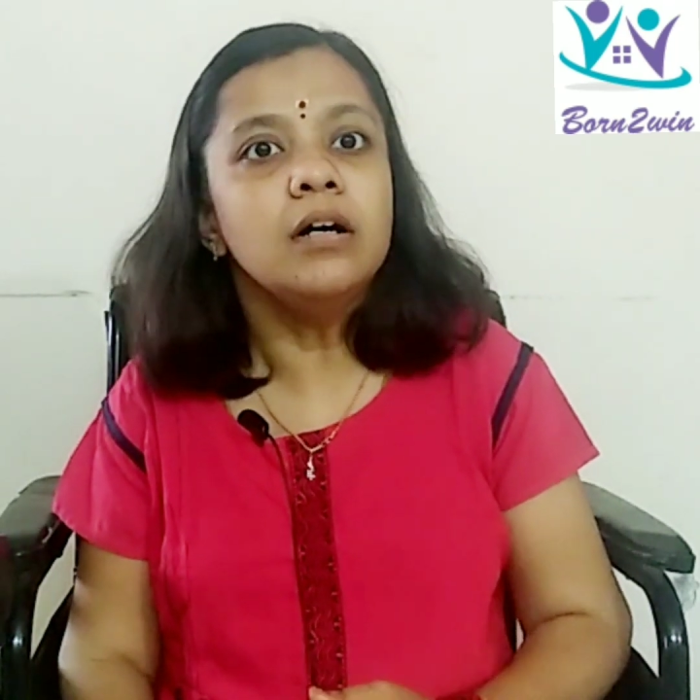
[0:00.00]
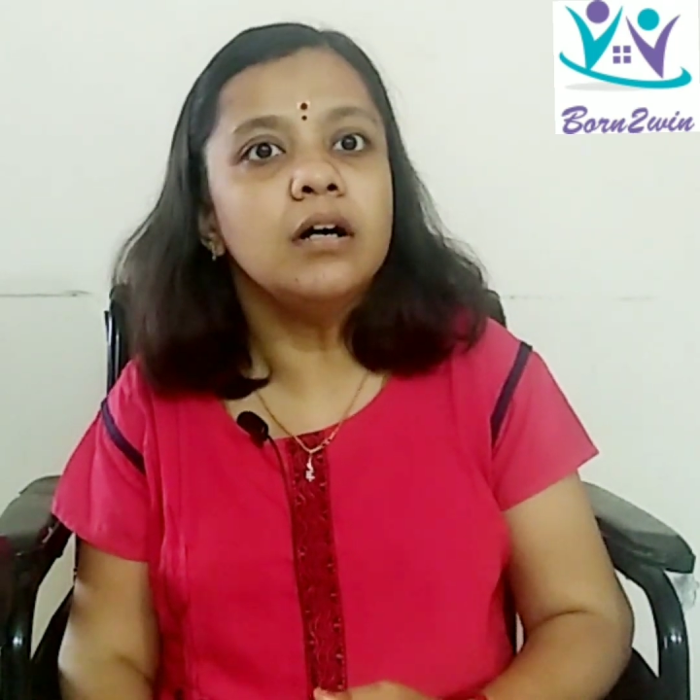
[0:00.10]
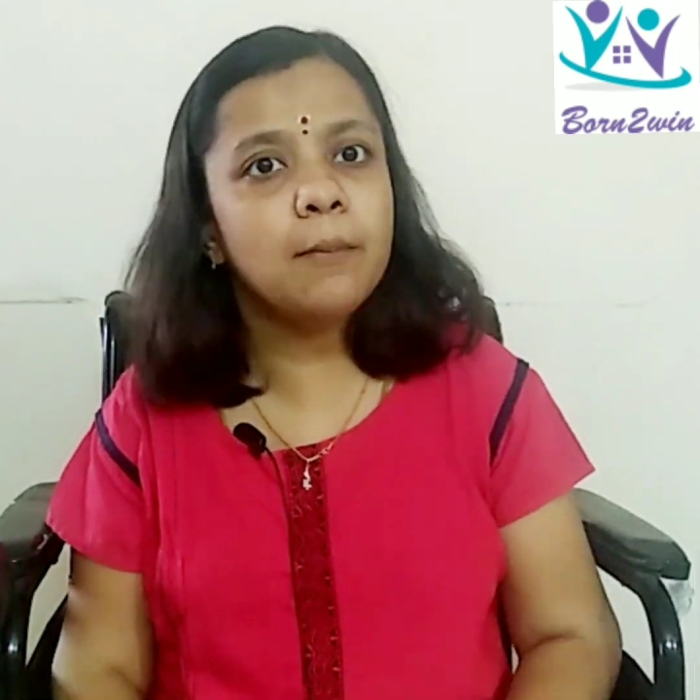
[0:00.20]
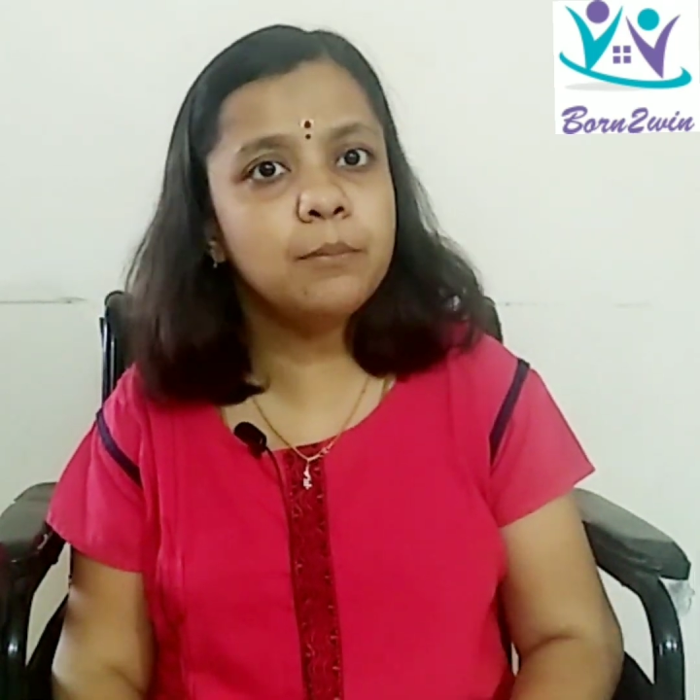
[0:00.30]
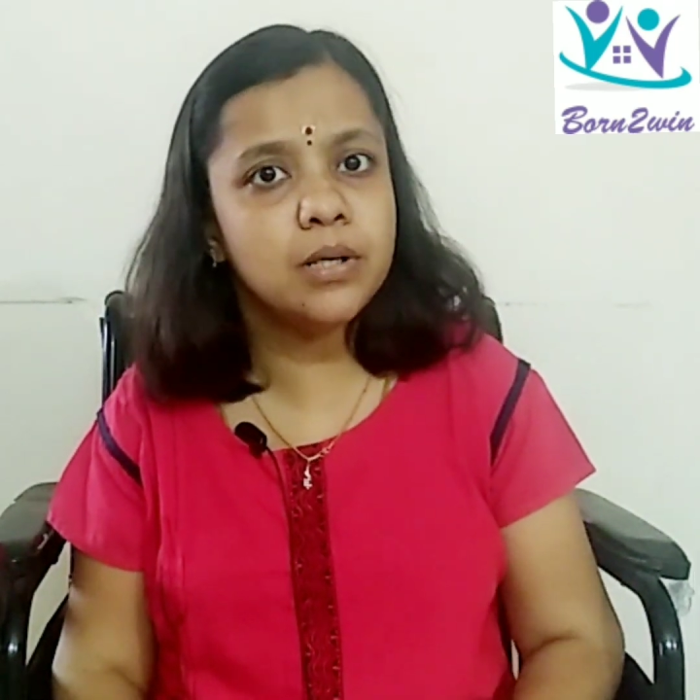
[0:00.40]

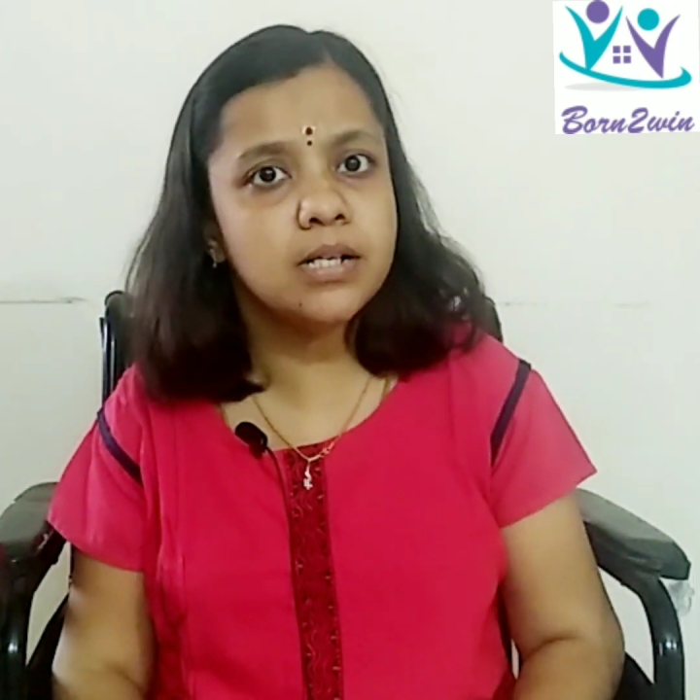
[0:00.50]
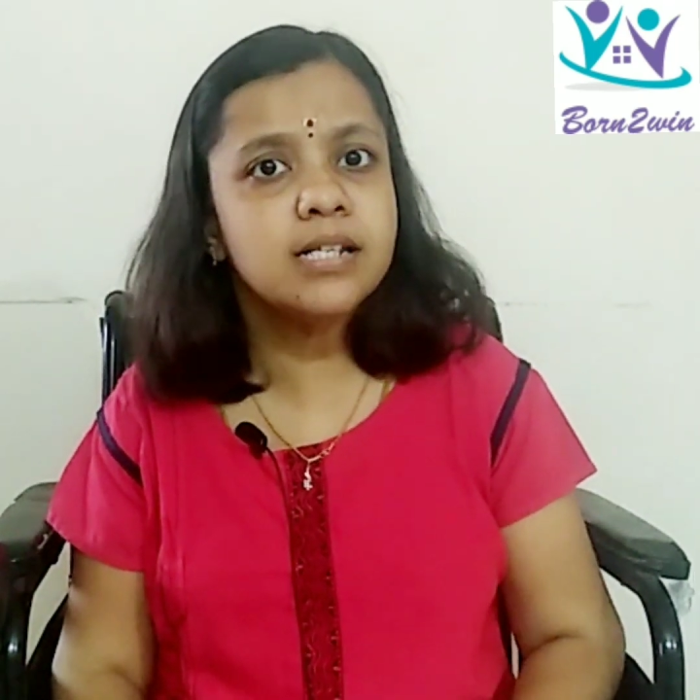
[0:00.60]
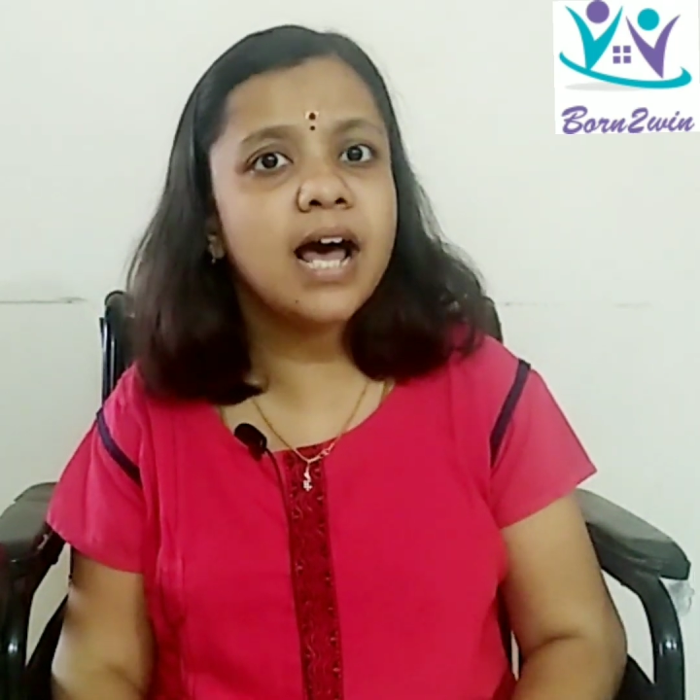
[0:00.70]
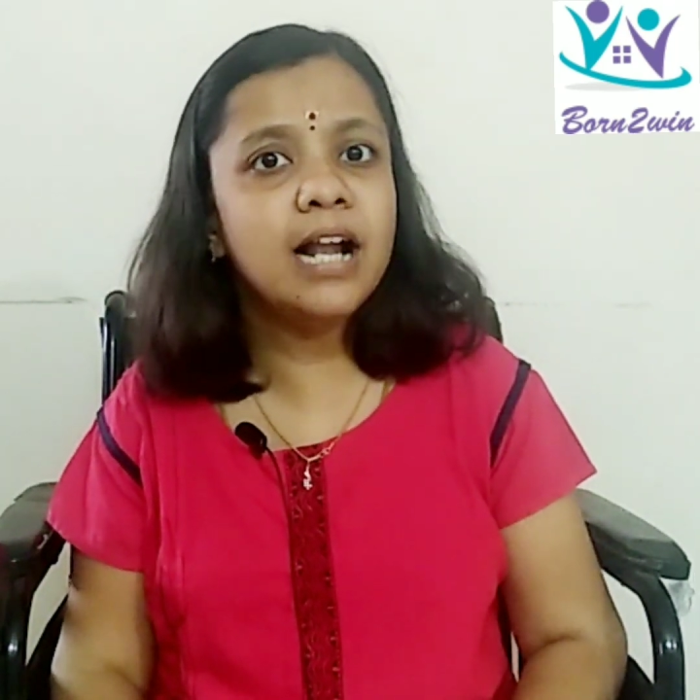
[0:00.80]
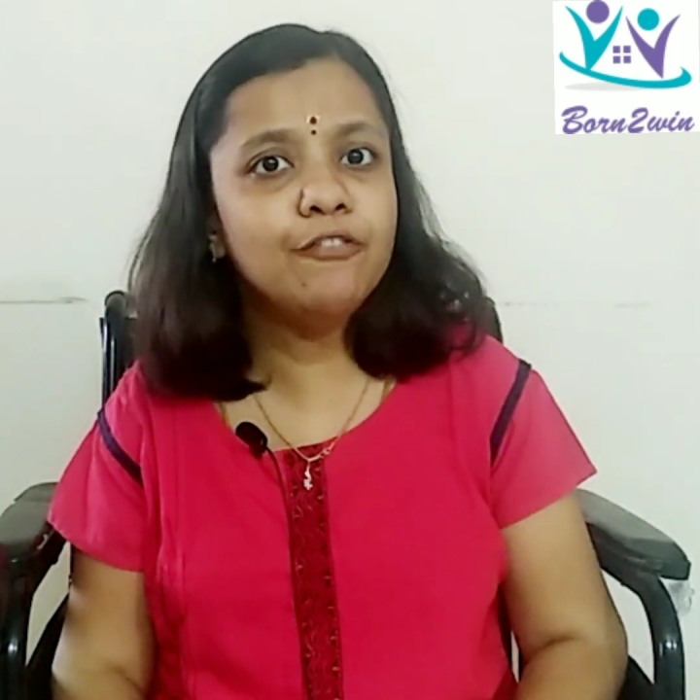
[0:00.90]

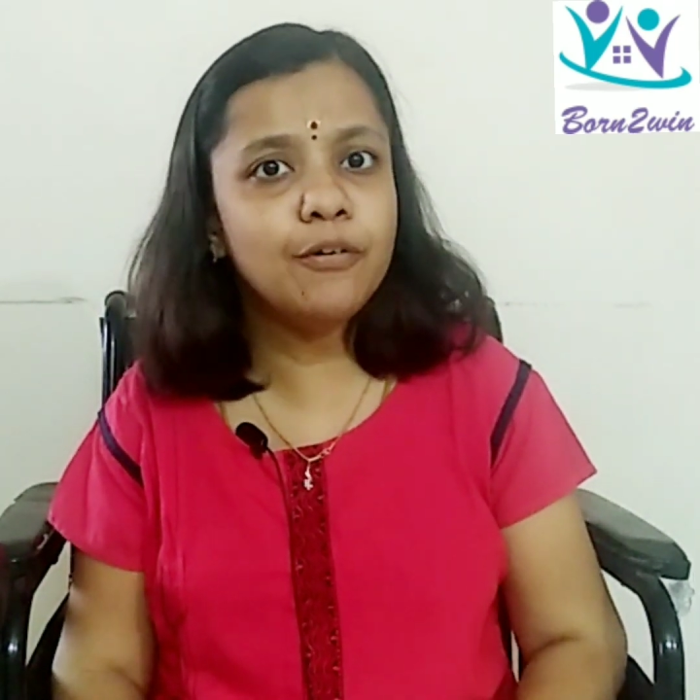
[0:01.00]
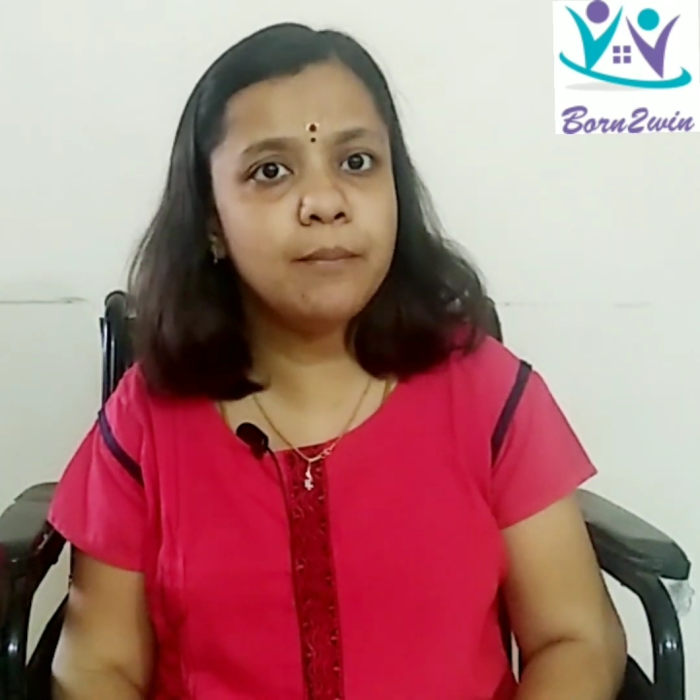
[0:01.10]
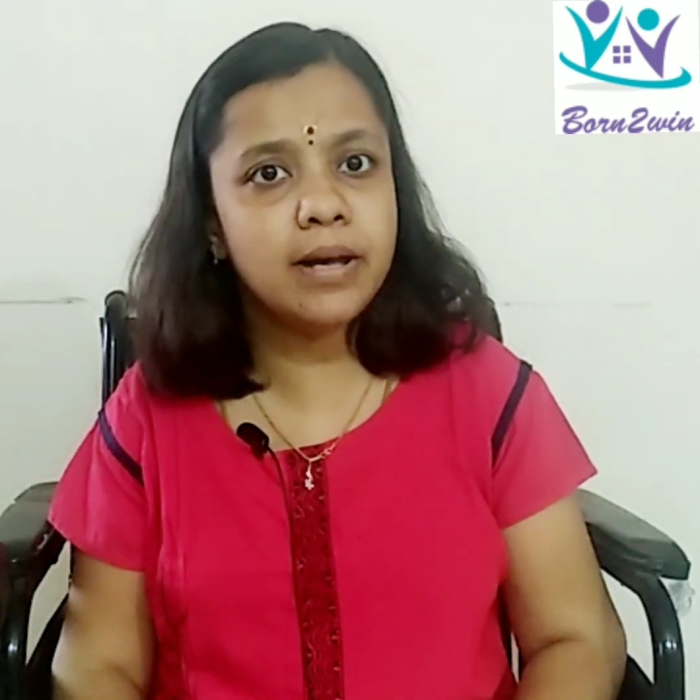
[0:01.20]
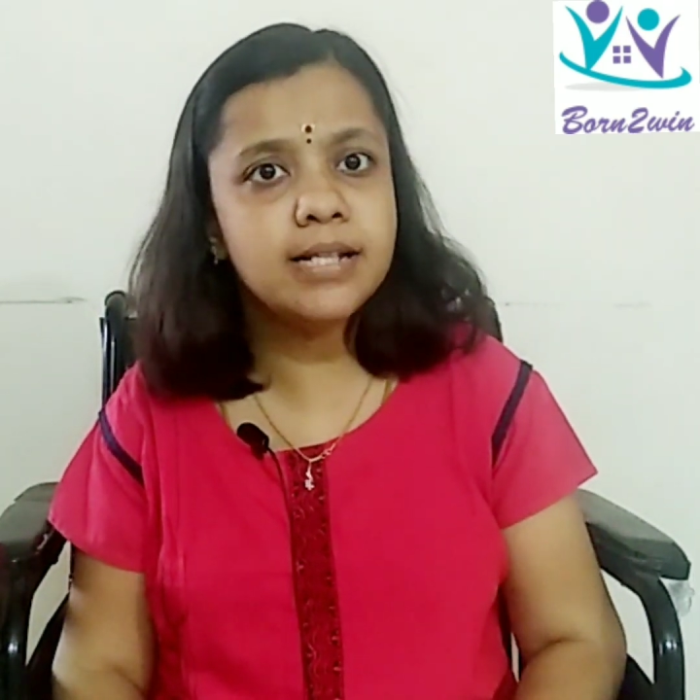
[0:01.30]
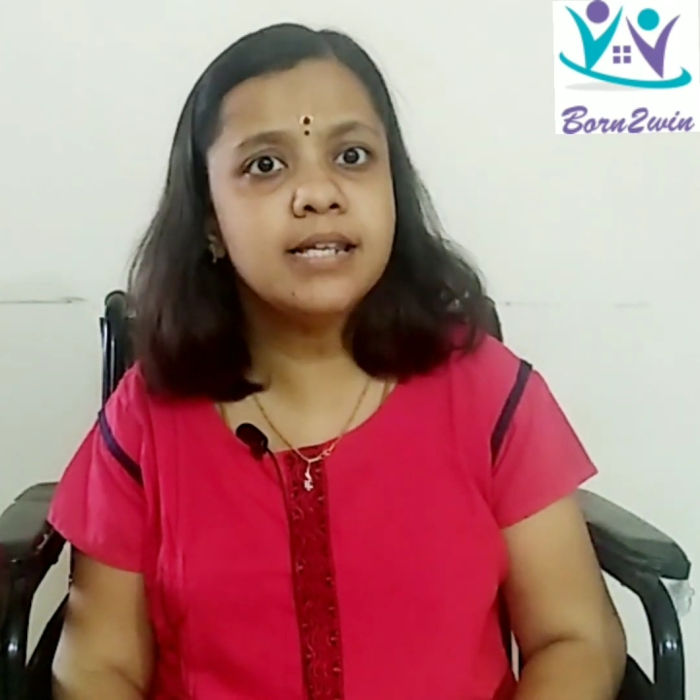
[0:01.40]
numbers,
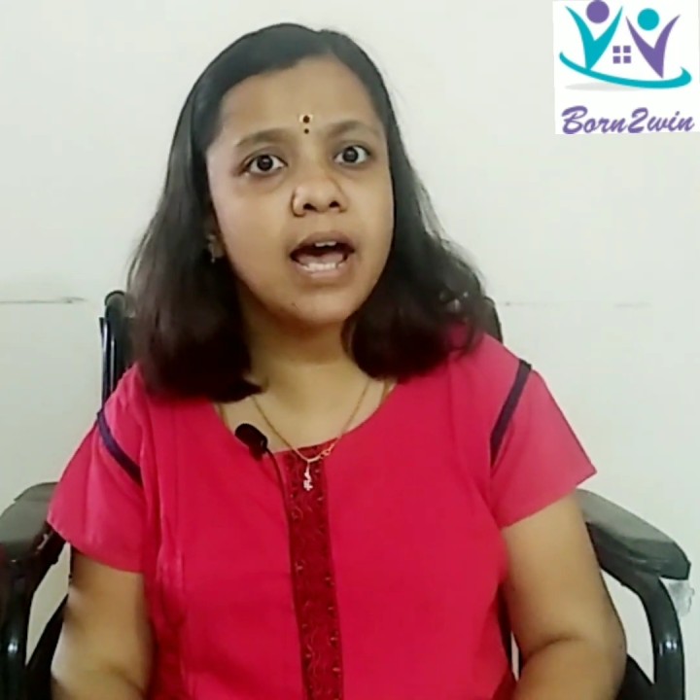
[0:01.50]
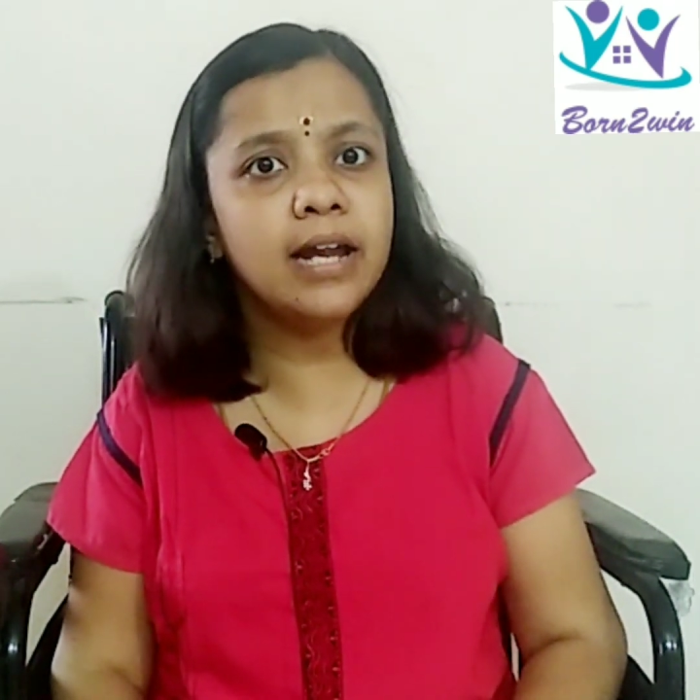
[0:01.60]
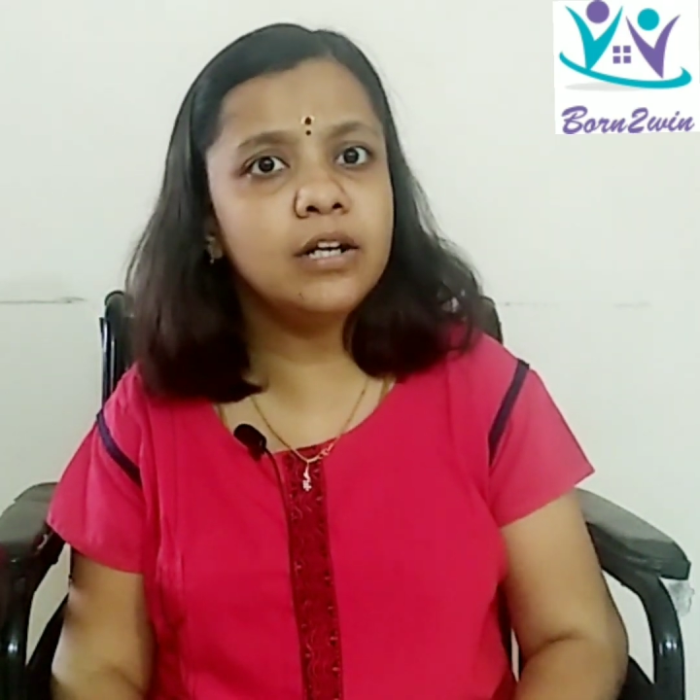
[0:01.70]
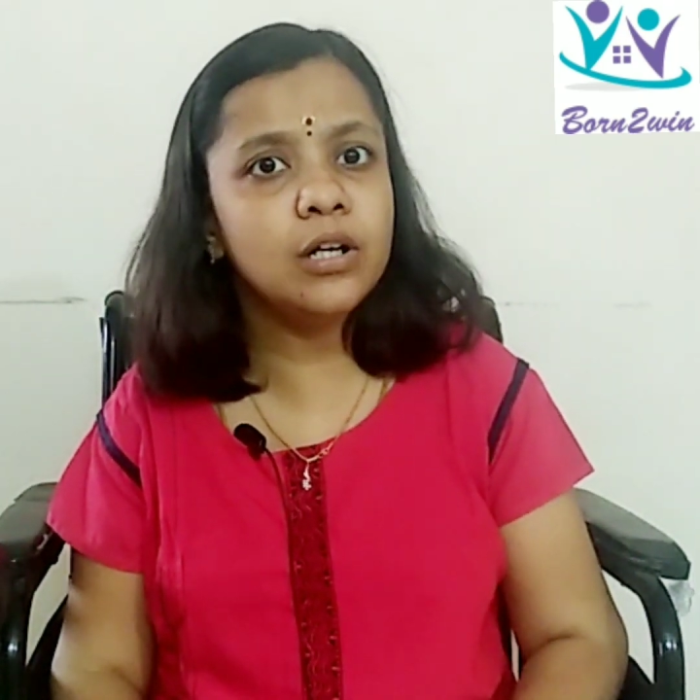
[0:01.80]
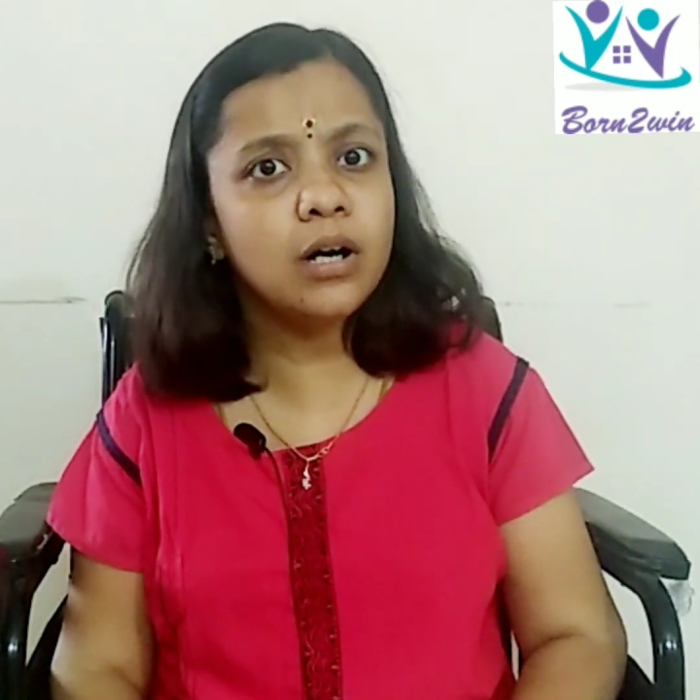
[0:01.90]
alphabets
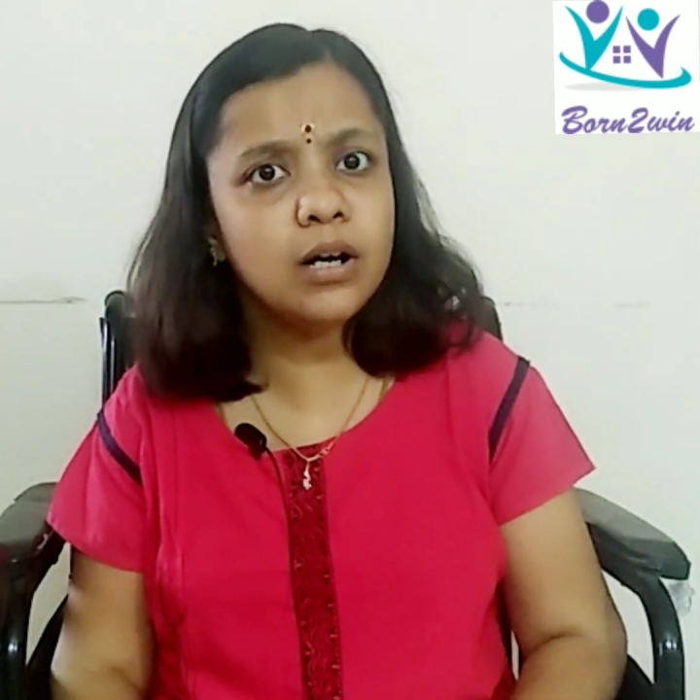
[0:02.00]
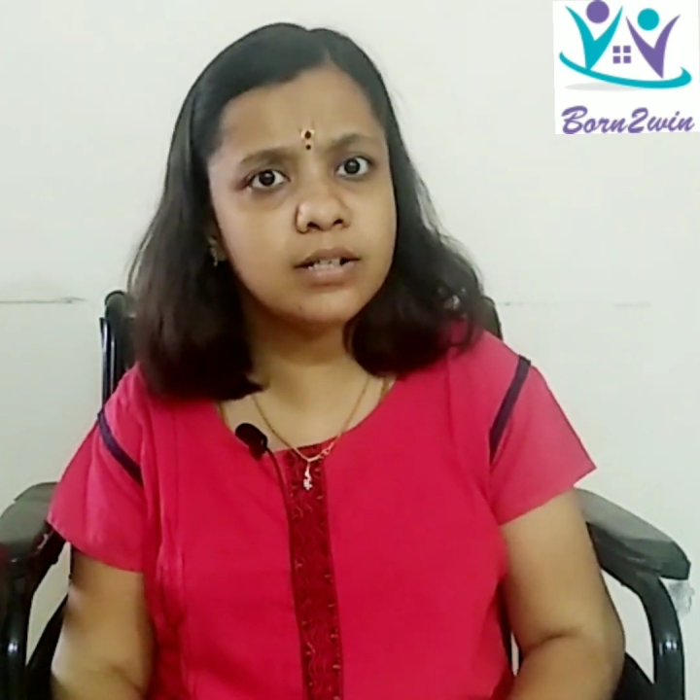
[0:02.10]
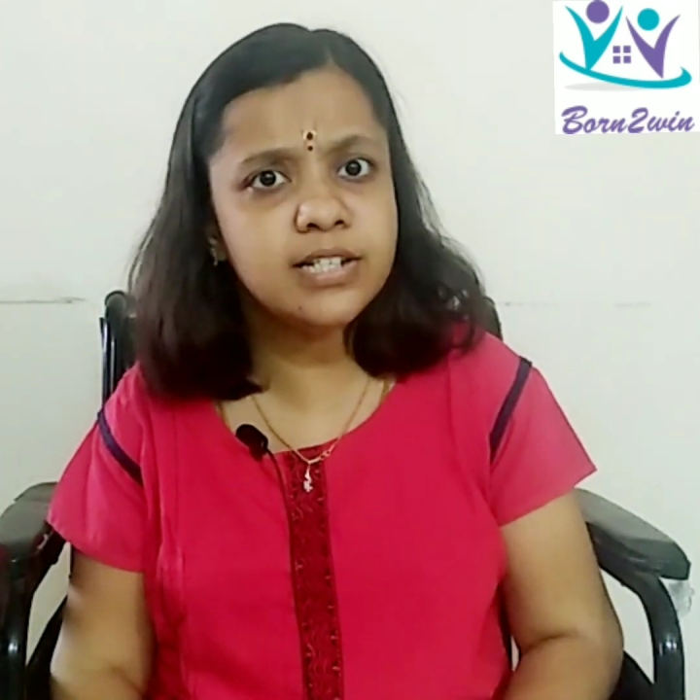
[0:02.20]
and uh,